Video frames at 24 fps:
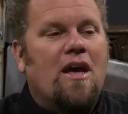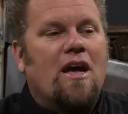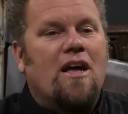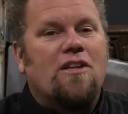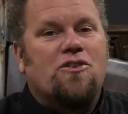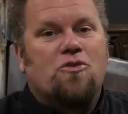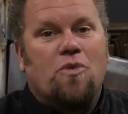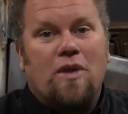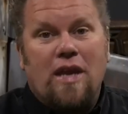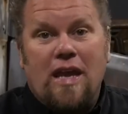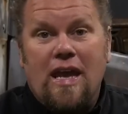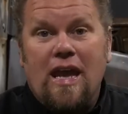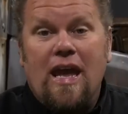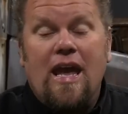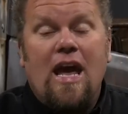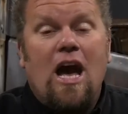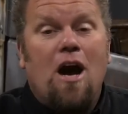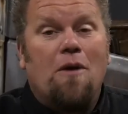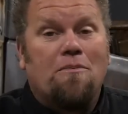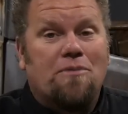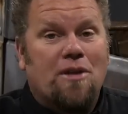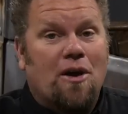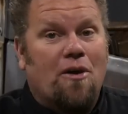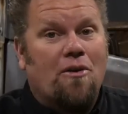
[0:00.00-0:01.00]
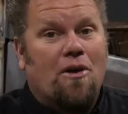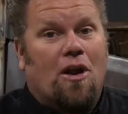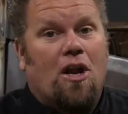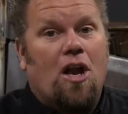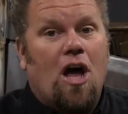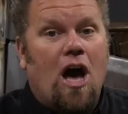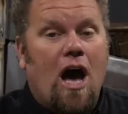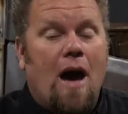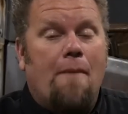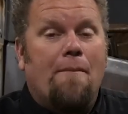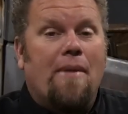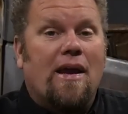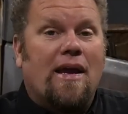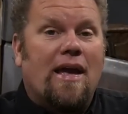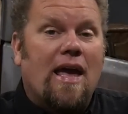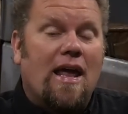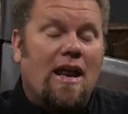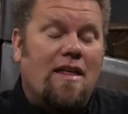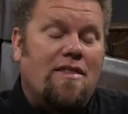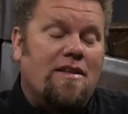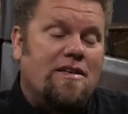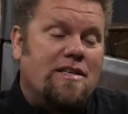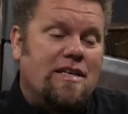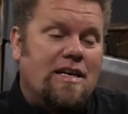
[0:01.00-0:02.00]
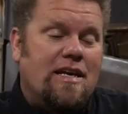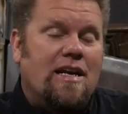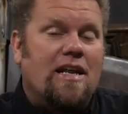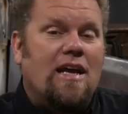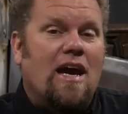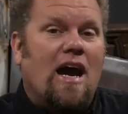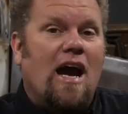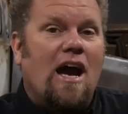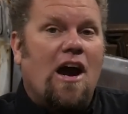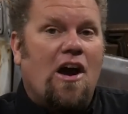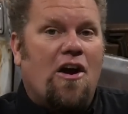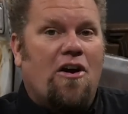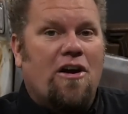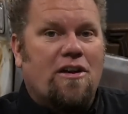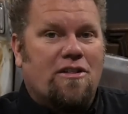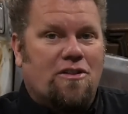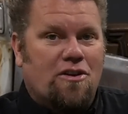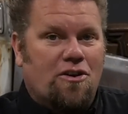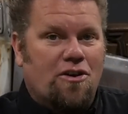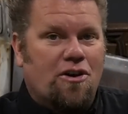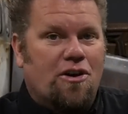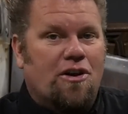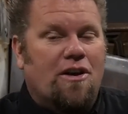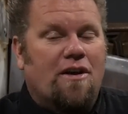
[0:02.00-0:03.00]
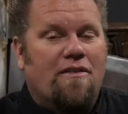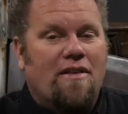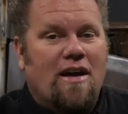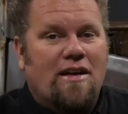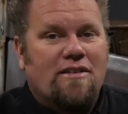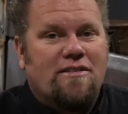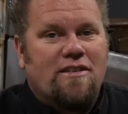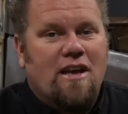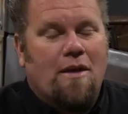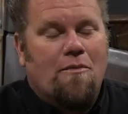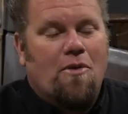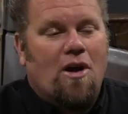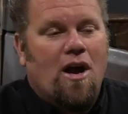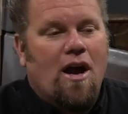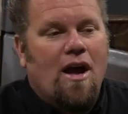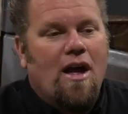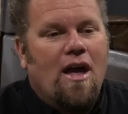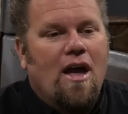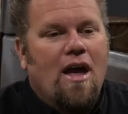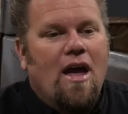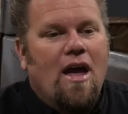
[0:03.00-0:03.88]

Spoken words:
And so he helped out a lot by getting the TDI underneath the hood of that Samurai.